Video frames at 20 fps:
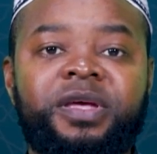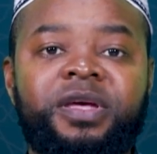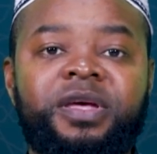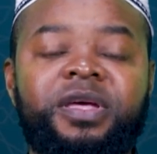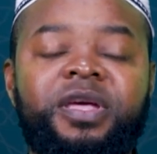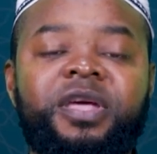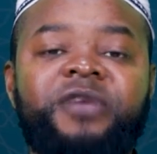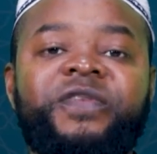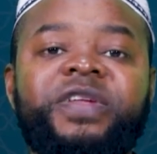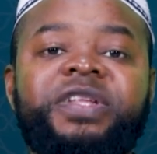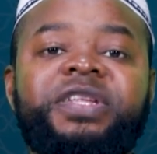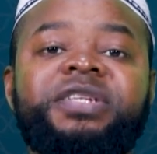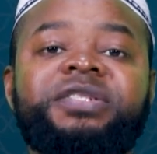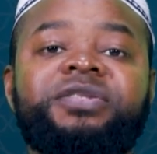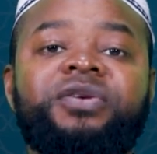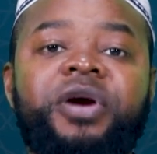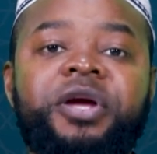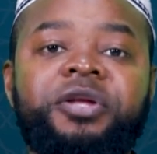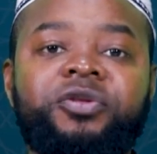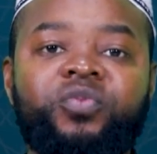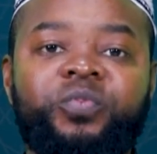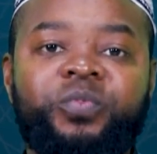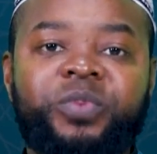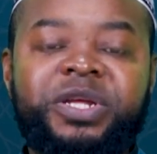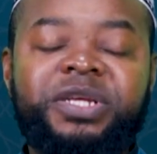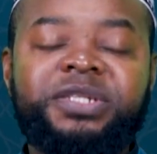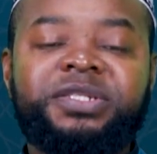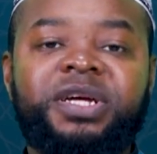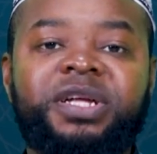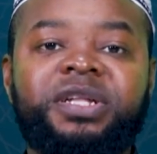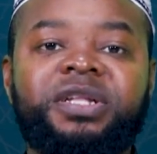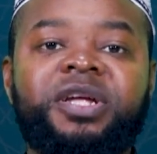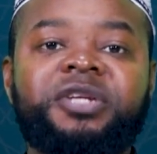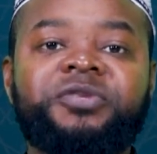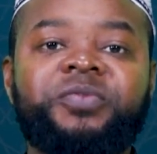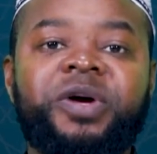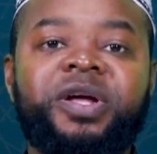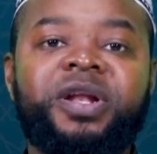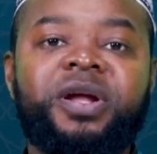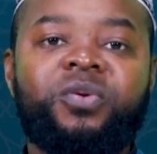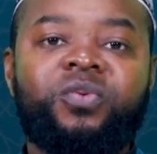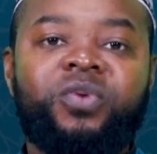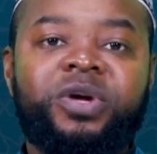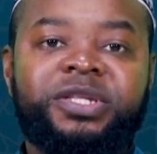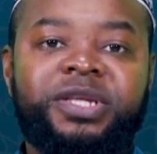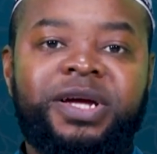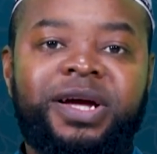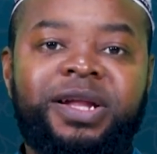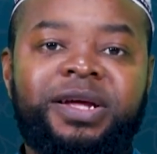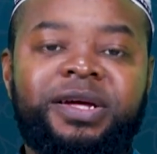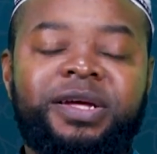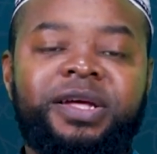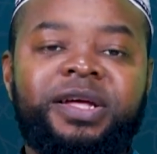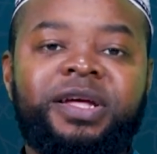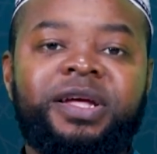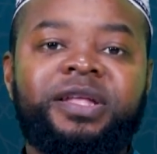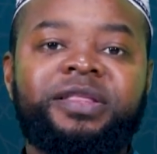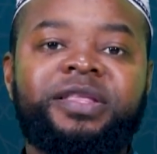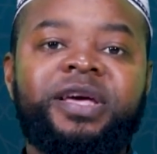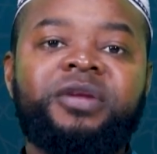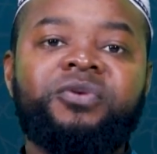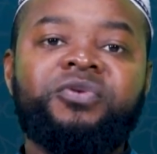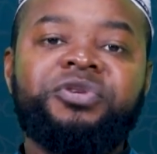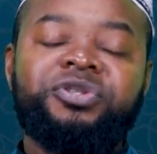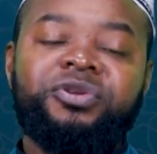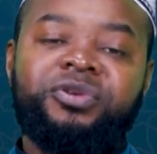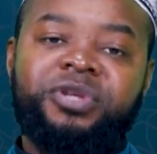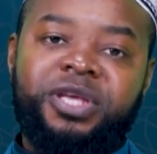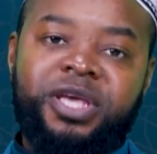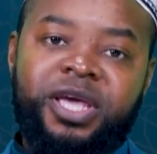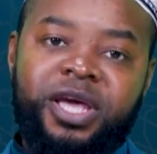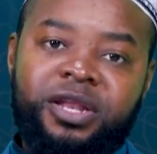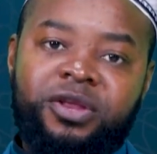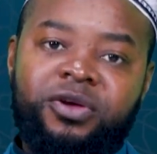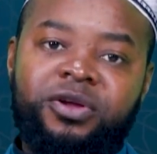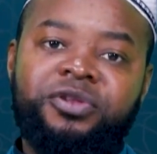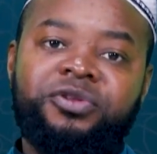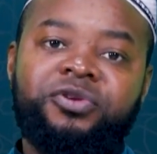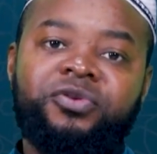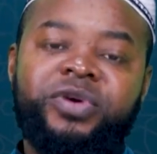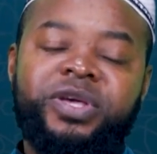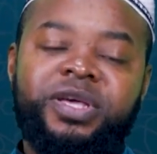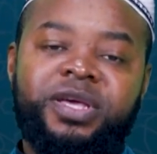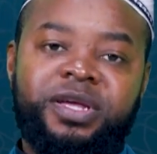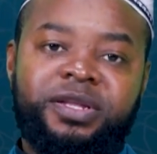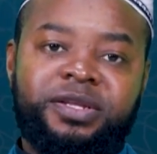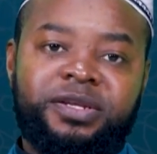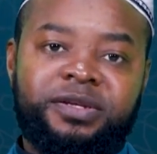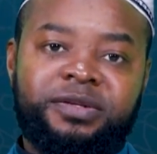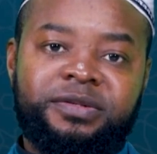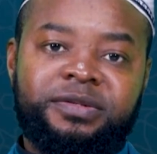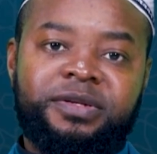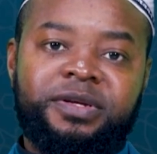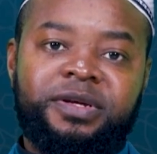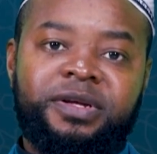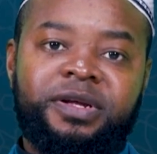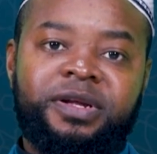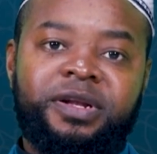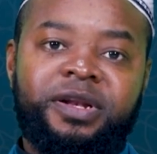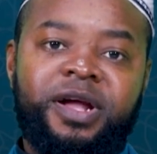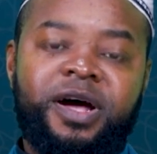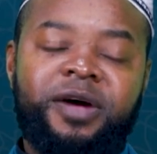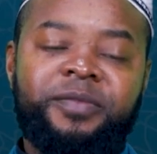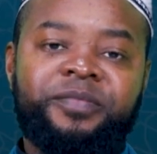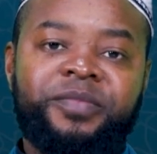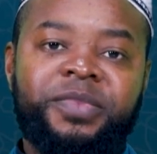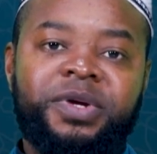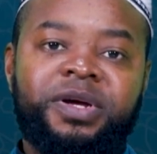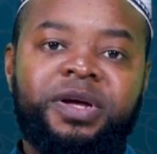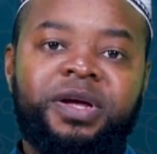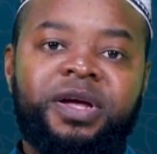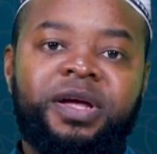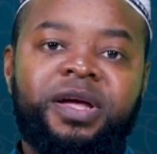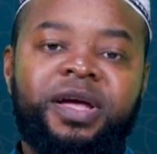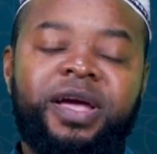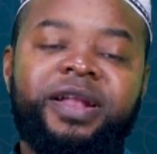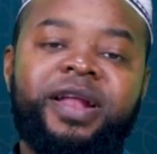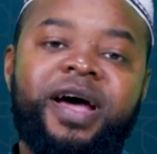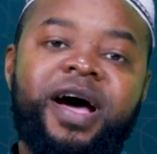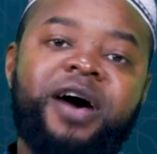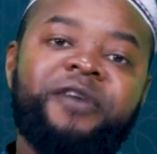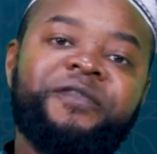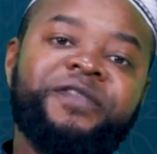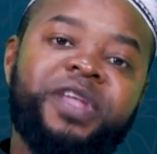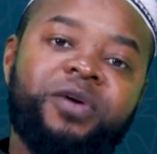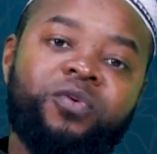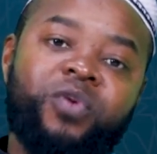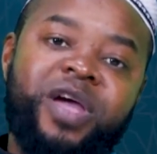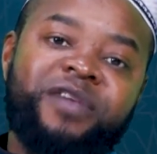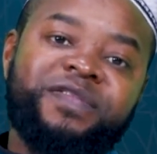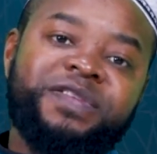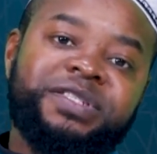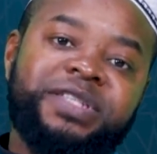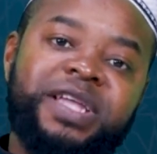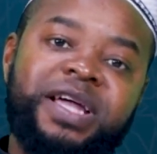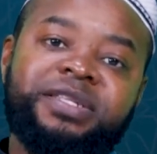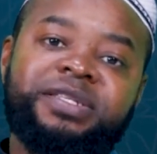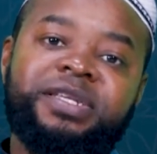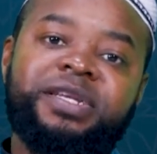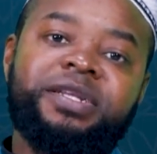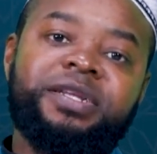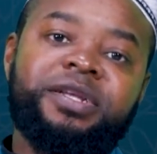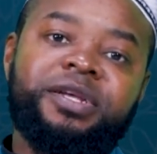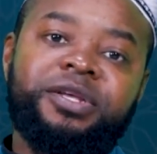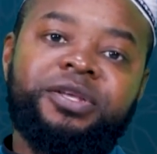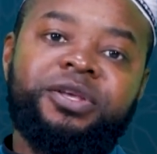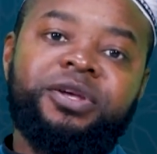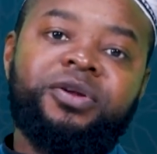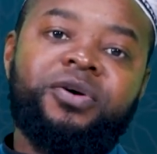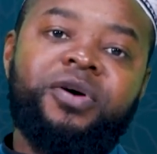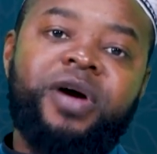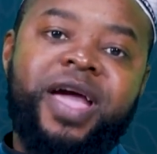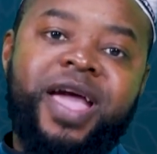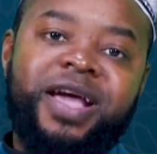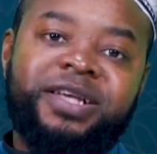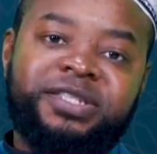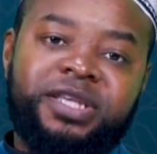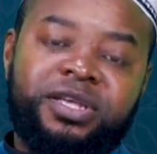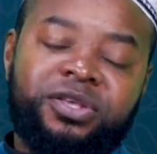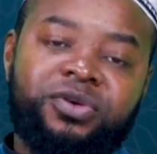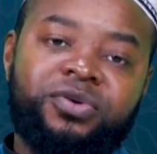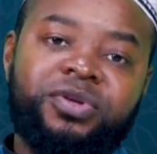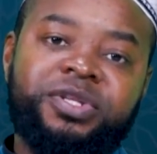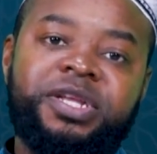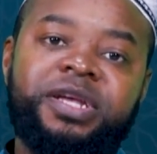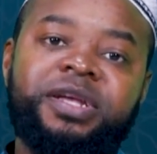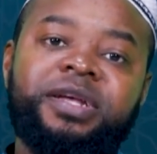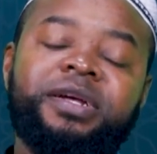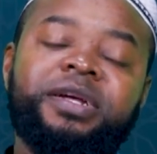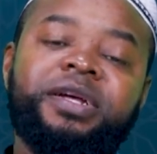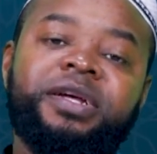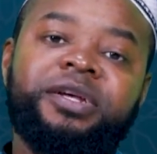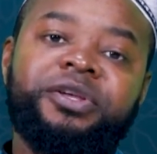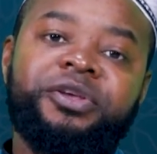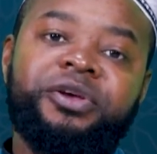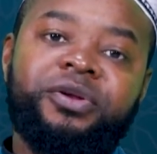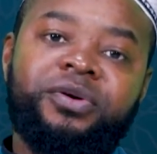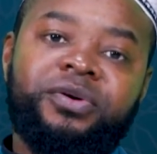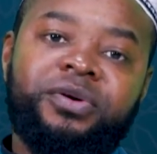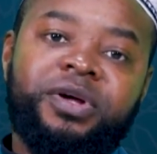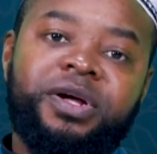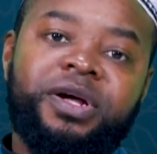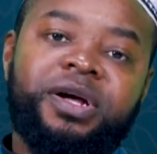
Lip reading: If it is going to please Allah subhanahu wa ta'ala, then we should carry on doing it. Now, and after we have started, you know, executing, you know,